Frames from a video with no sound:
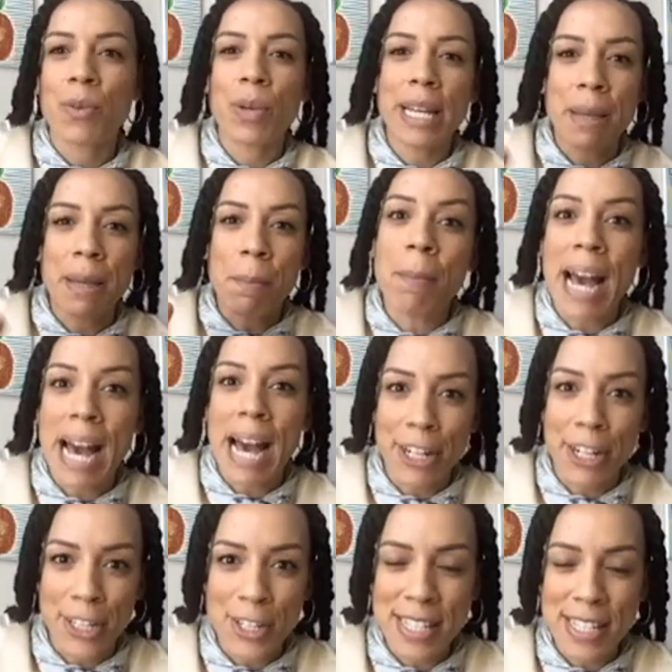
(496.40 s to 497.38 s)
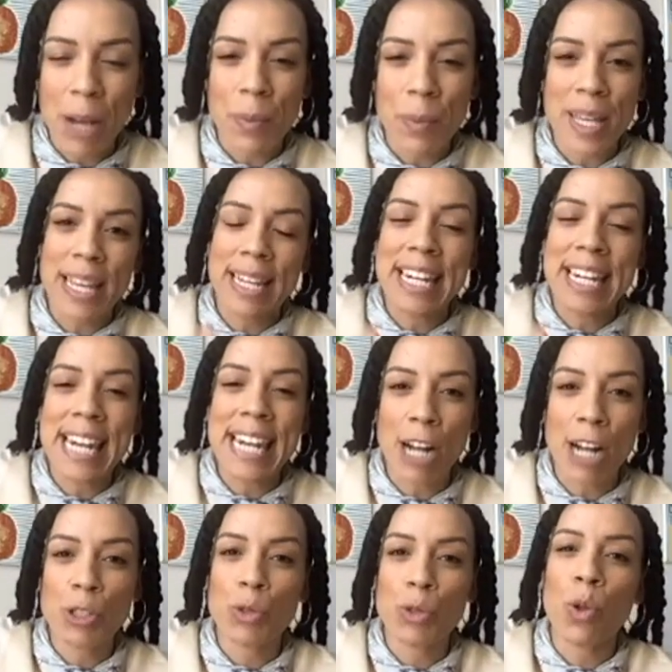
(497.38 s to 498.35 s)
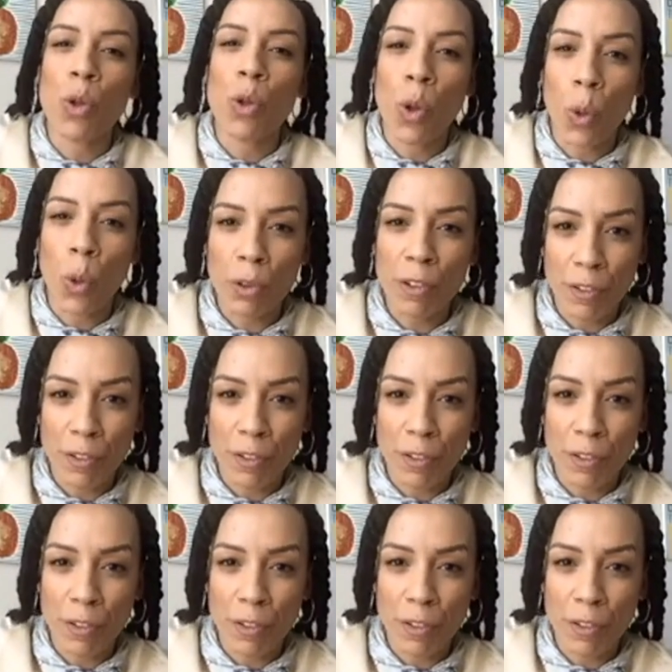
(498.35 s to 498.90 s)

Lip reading: It matters that we eat natural whole